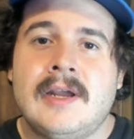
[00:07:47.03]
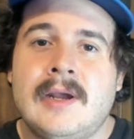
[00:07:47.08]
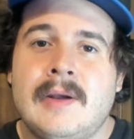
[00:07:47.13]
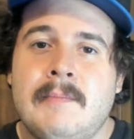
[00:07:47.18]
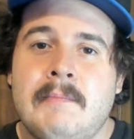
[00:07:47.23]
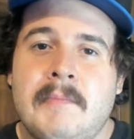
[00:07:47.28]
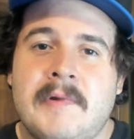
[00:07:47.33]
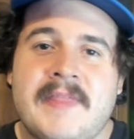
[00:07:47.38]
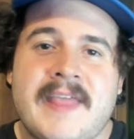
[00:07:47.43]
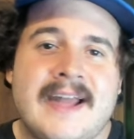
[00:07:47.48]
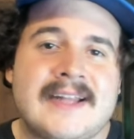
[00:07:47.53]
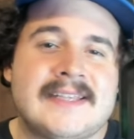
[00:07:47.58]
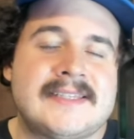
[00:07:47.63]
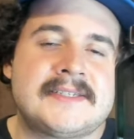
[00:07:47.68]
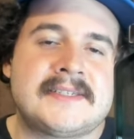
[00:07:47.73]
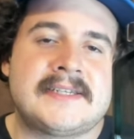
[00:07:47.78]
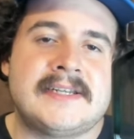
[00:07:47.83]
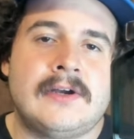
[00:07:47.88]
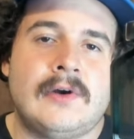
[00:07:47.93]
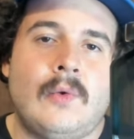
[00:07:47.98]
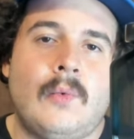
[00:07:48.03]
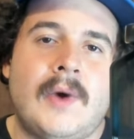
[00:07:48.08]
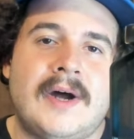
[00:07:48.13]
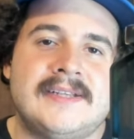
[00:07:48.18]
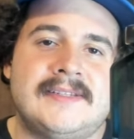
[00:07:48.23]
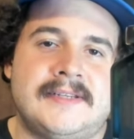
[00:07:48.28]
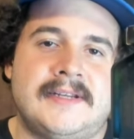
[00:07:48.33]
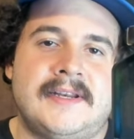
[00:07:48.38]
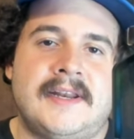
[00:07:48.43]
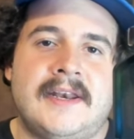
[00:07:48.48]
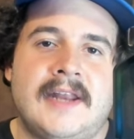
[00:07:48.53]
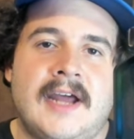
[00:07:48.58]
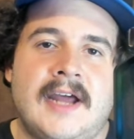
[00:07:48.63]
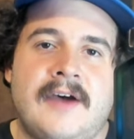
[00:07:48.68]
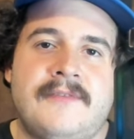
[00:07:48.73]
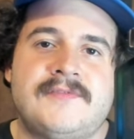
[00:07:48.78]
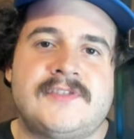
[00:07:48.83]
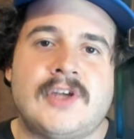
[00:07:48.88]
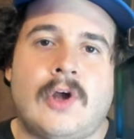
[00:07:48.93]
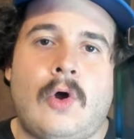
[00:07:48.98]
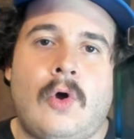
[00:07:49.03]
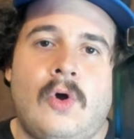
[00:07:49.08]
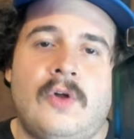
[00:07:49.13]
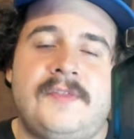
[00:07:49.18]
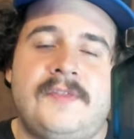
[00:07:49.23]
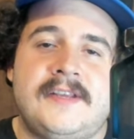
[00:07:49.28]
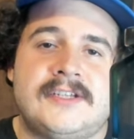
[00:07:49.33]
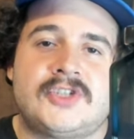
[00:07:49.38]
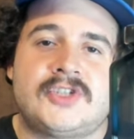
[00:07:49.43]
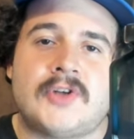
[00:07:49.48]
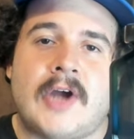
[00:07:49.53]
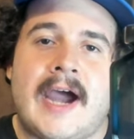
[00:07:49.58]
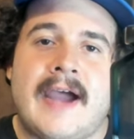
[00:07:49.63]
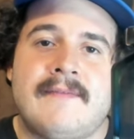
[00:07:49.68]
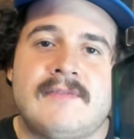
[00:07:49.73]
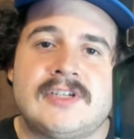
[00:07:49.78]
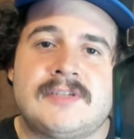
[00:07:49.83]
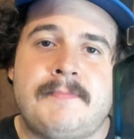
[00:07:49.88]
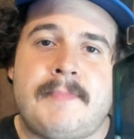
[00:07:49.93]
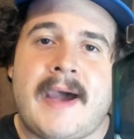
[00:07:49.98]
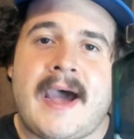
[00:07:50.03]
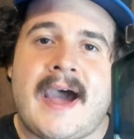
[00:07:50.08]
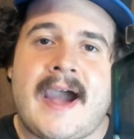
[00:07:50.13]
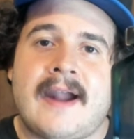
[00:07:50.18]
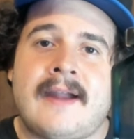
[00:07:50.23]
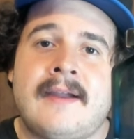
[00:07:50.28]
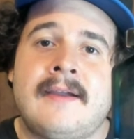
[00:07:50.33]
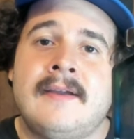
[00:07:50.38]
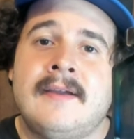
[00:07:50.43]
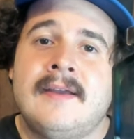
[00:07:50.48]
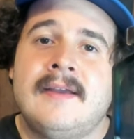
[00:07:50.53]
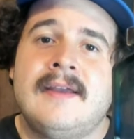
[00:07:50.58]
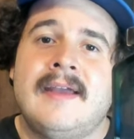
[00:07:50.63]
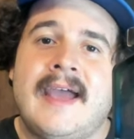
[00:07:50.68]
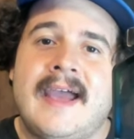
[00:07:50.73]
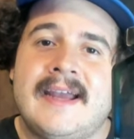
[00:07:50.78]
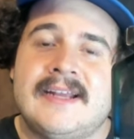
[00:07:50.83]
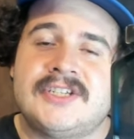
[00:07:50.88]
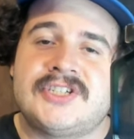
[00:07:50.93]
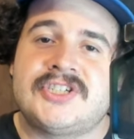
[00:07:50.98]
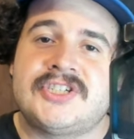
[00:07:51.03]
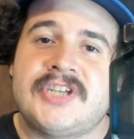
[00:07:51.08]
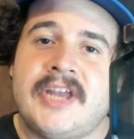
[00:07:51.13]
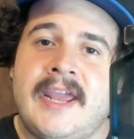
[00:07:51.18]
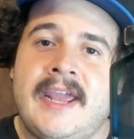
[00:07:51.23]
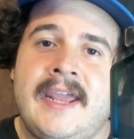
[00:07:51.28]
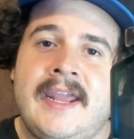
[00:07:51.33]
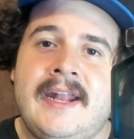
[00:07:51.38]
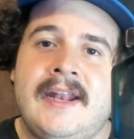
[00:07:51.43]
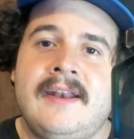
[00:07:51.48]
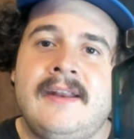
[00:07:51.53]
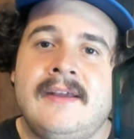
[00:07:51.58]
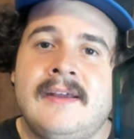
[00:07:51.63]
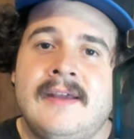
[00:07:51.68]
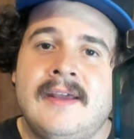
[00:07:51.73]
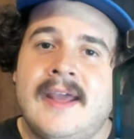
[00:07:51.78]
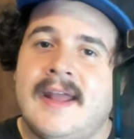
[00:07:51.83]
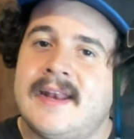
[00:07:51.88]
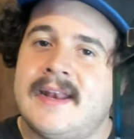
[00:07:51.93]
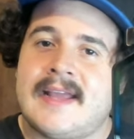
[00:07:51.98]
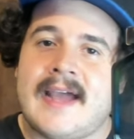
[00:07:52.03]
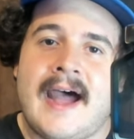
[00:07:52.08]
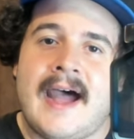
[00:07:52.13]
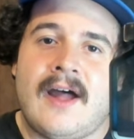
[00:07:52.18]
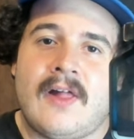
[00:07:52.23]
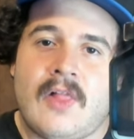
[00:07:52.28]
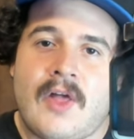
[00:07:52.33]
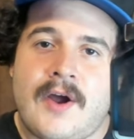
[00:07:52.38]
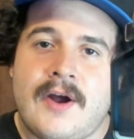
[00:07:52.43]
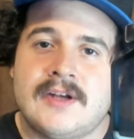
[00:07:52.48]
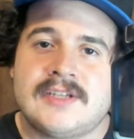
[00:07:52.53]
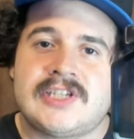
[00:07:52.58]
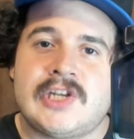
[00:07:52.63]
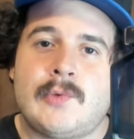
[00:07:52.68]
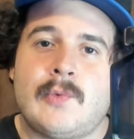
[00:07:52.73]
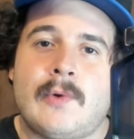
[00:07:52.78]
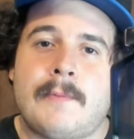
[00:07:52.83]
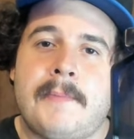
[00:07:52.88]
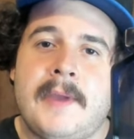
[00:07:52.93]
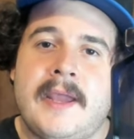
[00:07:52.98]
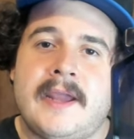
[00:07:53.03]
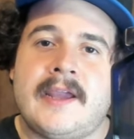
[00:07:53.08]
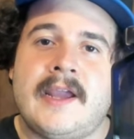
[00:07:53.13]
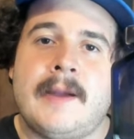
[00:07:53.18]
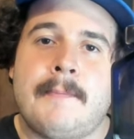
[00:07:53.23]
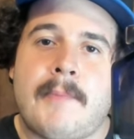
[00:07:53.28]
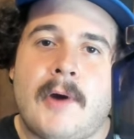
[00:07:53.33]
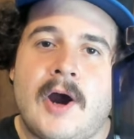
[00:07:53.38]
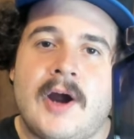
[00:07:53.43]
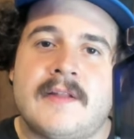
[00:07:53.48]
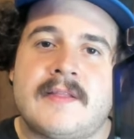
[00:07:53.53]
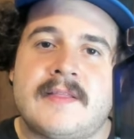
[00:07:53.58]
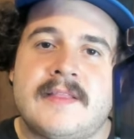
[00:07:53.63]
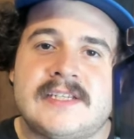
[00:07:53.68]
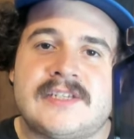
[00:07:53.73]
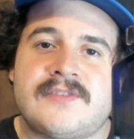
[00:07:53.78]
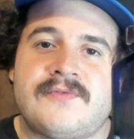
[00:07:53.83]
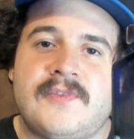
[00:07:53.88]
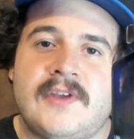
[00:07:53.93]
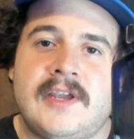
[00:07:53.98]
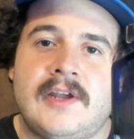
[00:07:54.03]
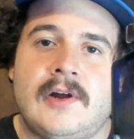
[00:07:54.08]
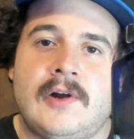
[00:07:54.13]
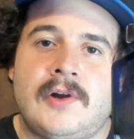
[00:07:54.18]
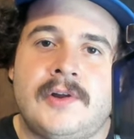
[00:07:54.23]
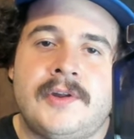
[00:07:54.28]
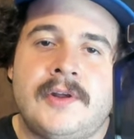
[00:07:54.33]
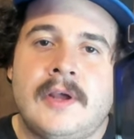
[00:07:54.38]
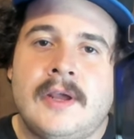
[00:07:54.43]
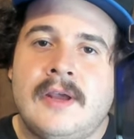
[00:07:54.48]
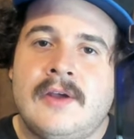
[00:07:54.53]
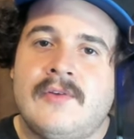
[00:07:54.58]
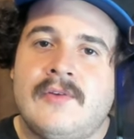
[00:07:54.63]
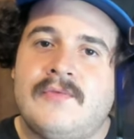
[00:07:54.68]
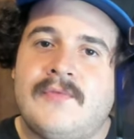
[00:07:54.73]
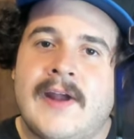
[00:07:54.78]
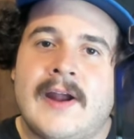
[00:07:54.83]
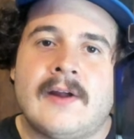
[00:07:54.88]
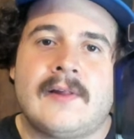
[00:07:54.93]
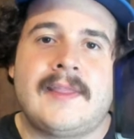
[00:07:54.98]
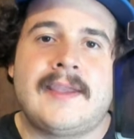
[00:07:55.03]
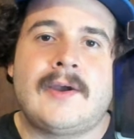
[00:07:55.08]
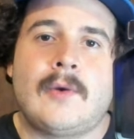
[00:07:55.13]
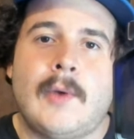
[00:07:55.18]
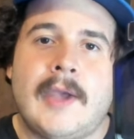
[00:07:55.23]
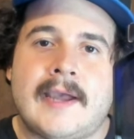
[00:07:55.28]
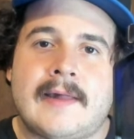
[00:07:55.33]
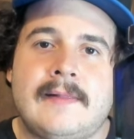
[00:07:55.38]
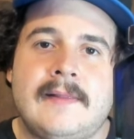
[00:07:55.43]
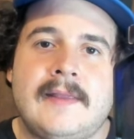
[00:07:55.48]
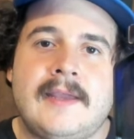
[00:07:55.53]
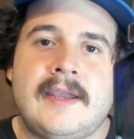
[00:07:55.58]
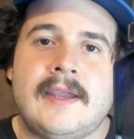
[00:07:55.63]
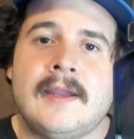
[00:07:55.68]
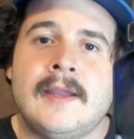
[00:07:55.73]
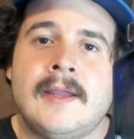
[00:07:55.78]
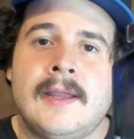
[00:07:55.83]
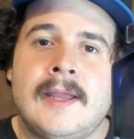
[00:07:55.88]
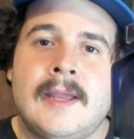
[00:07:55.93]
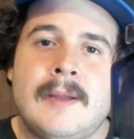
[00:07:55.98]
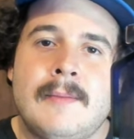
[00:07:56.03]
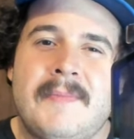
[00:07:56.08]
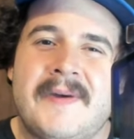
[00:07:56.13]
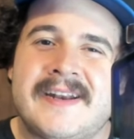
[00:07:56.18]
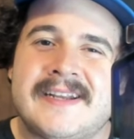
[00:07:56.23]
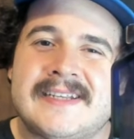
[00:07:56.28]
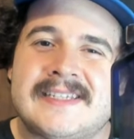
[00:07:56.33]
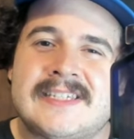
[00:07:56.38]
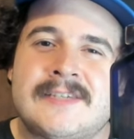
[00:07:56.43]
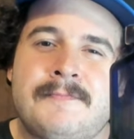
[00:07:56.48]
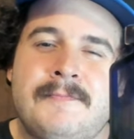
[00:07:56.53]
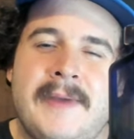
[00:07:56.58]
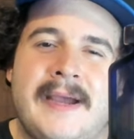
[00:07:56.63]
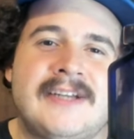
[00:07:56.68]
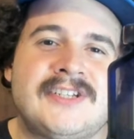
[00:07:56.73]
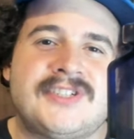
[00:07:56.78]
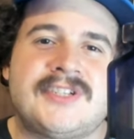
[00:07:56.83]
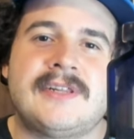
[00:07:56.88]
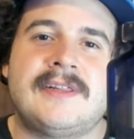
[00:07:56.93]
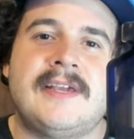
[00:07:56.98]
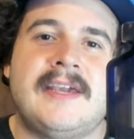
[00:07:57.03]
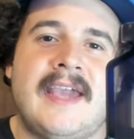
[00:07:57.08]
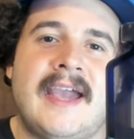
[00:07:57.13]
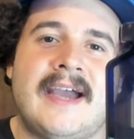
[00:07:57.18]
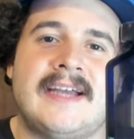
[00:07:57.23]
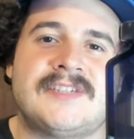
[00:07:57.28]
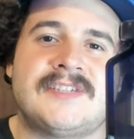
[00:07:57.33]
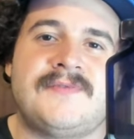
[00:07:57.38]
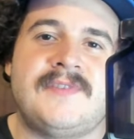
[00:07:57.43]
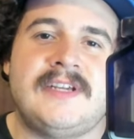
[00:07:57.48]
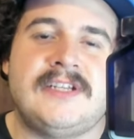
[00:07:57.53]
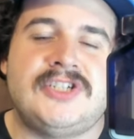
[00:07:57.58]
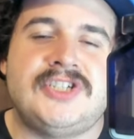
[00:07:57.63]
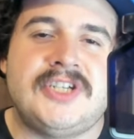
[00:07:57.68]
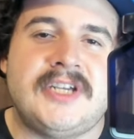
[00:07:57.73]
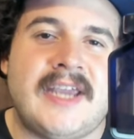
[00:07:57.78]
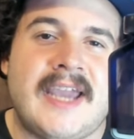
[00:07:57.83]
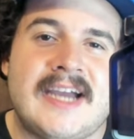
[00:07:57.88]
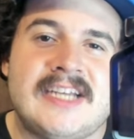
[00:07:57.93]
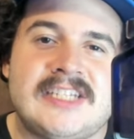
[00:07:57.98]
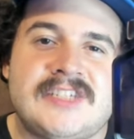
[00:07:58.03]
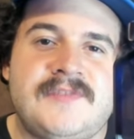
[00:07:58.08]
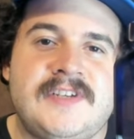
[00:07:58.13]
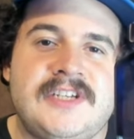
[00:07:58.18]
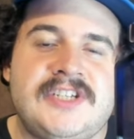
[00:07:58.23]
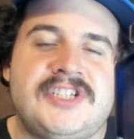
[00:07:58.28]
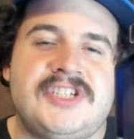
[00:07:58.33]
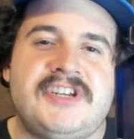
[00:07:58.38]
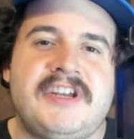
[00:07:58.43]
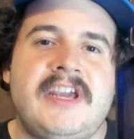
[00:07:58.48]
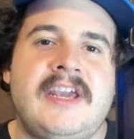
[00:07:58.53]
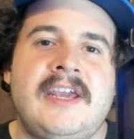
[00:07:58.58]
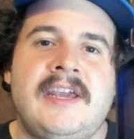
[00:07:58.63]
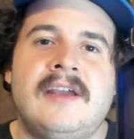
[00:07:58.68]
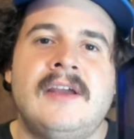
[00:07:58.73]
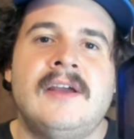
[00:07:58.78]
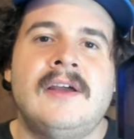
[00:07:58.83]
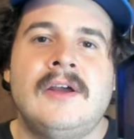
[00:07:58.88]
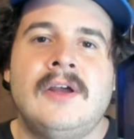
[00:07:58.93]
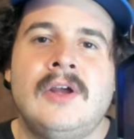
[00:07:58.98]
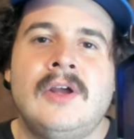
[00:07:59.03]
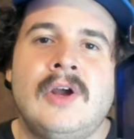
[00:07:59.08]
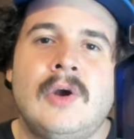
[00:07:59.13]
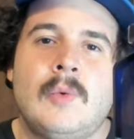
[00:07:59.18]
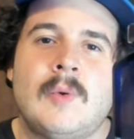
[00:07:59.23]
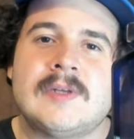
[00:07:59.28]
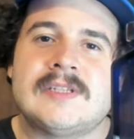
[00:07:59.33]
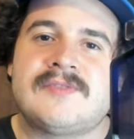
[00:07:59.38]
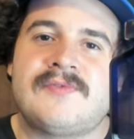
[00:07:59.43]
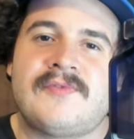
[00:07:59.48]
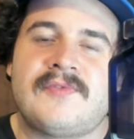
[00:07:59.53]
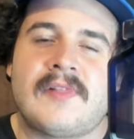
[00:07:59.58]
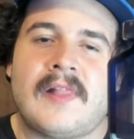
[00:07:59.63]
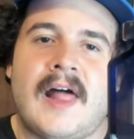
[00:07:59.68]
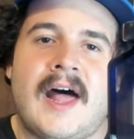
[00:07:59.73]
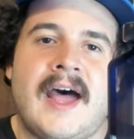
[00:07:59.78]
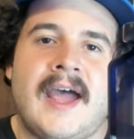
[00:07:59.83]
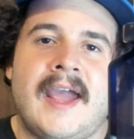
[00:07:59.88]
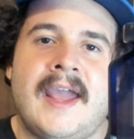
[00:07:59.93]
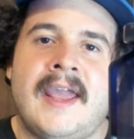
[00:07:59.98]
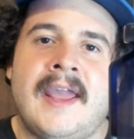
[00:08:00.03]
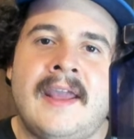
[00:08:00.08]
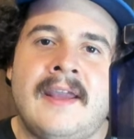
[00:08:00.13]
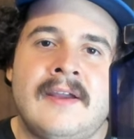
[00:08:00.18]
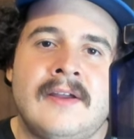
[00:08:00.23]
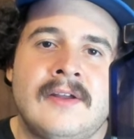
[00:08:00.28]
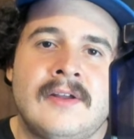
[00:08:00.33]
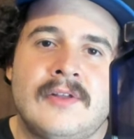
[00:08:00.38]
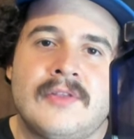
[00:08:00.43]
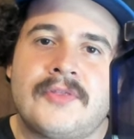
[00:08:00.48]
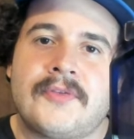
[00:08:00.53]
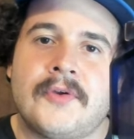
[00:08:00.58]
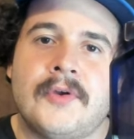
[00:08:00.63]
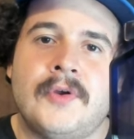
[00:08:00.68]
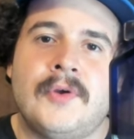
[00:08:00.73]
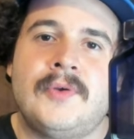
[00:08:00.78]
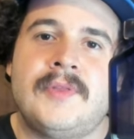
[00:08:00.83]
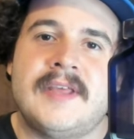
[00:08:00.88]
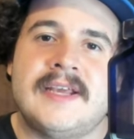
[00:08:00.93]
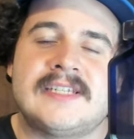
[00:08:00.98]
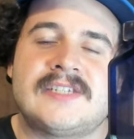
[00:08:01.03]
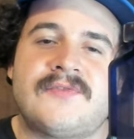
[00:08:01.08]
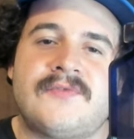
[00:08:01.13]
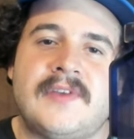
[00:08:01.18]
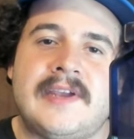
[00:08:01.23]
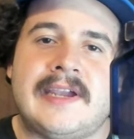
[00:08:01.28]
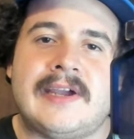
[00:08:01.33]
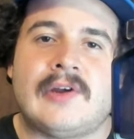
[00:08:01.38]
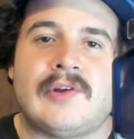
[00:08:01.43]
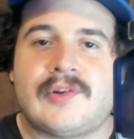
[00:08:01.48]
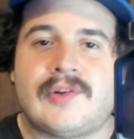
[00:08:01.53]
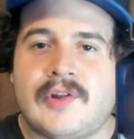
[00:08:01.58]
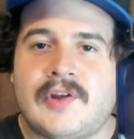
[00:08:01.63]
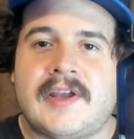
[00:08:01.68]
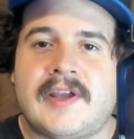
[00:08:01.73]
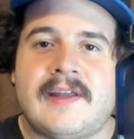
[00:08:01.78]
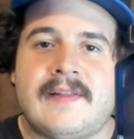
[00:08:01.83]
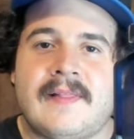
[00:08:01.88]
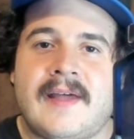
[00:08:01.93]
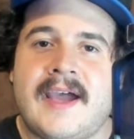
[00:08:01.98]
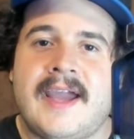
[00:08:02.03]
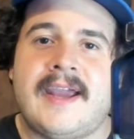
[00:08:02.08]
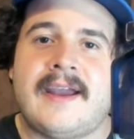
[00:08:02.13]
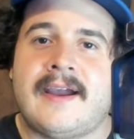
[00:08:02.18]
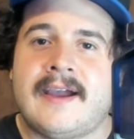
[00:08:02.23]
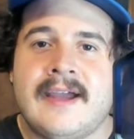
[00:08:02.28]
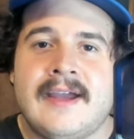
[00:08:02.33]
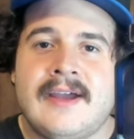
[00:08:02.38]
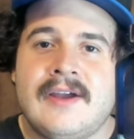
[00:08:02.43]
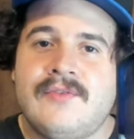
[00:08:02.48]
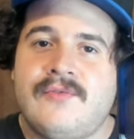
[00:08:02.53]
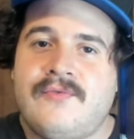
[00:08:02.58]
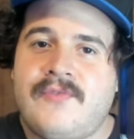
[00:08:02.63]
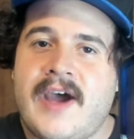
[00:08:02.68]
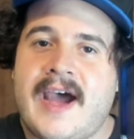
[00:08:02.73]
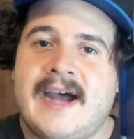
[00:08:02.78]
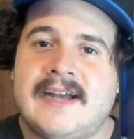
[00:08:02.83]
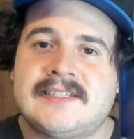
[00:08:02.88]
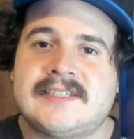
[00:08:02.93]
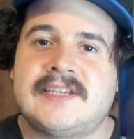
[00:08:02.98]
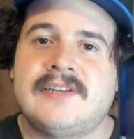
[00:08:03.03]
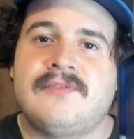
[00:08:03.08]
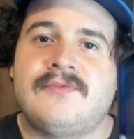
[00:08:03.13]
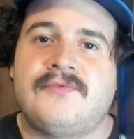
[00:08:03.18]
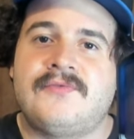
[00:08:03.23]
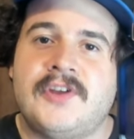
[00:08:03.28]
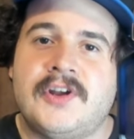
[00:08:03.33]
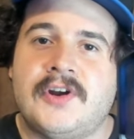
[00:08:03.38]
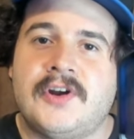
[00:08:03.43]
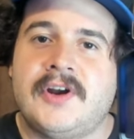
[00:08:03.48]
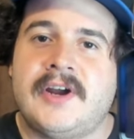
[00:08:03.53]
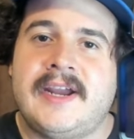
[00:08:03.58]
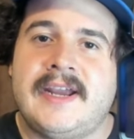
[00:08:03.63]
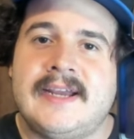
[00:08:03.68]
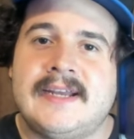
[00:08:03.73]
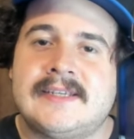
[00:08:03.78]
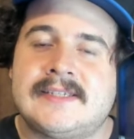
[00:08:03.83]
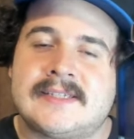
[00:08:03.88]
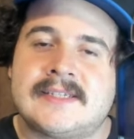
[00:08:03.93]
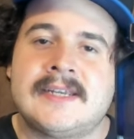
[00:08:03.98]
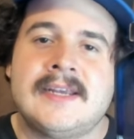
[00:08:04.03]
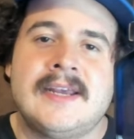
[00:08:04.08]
But that still wasn't enough to hold these drivers back as Shane and Kyle Larson were picking apart this field fairly quickly. But especially SVG. SVG was flying through this field looking like Fast and Furious